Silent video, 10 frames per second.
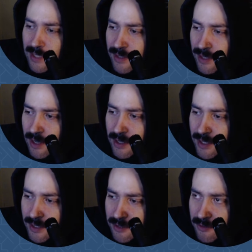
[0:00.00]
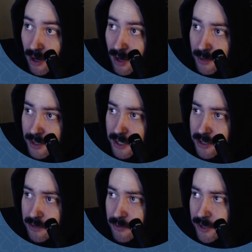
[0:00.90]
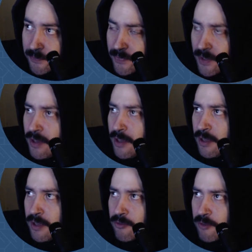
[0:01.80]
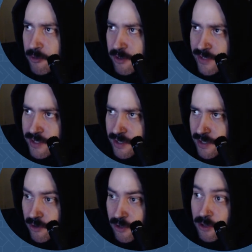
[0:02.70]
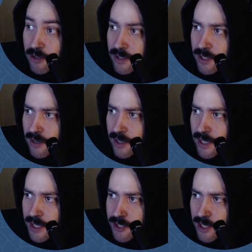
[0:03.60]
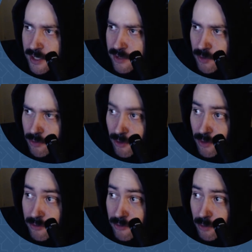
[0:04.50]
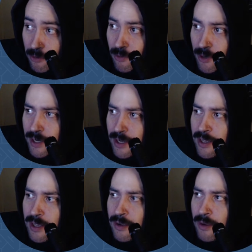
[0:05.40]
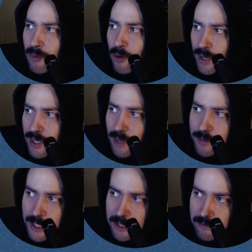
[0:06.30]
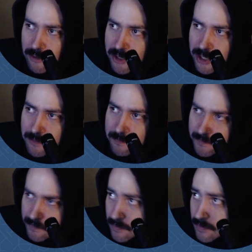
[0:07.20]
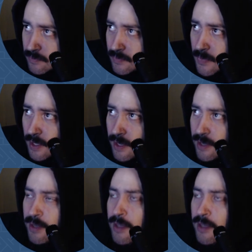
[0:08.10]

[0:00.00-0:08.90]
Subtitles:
the context of our application where we previously or currently are at Nginx 1.14.1, but we're going to update our version. And